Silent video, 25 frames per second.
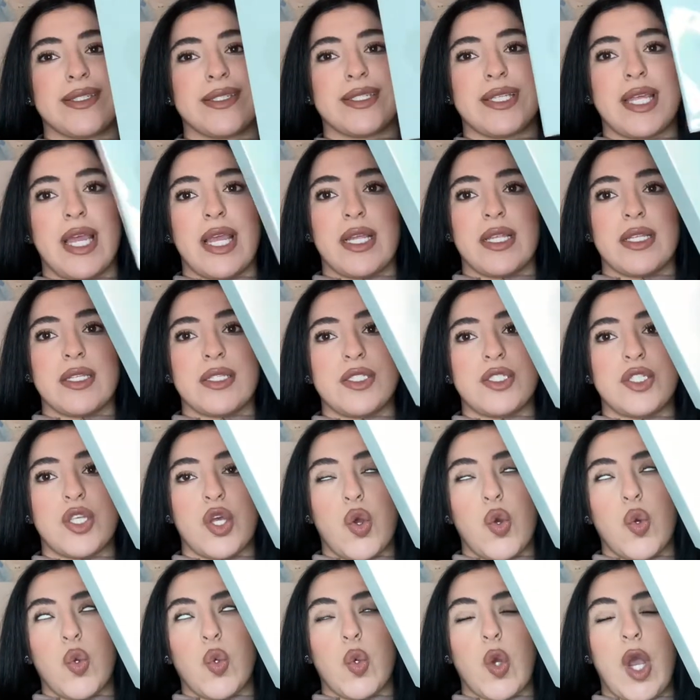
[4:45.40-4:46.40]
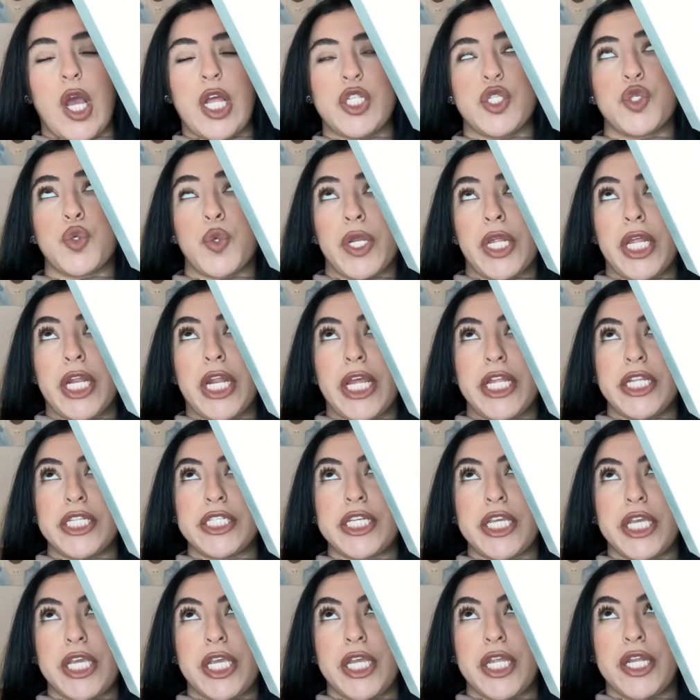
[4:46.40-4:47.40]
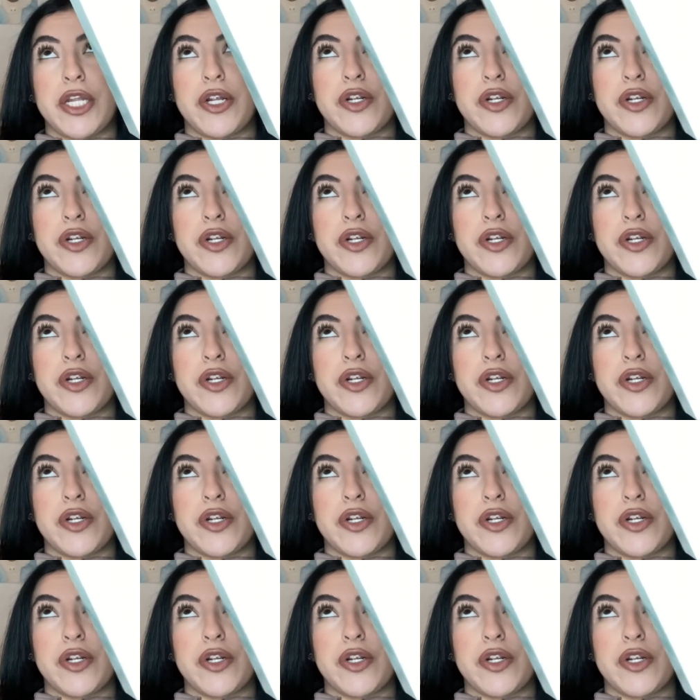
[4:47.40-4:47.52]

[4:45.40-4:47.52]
like so 2019 or